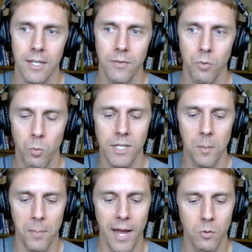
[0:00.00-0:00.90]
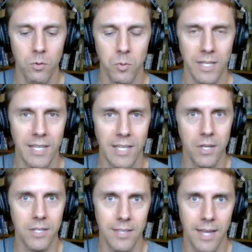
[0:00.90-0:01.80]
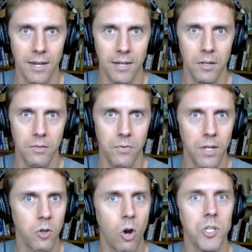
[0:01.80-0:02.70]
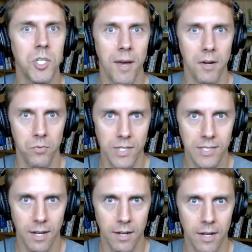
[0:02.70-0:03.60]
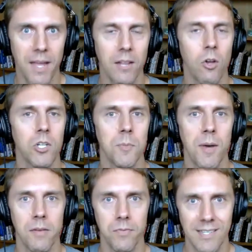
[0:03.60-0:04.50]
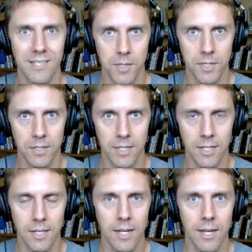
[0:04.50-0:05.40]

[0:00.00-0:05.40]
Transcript: if we worked it backwards, would give us that large amount of free time, that large amount of flexibility.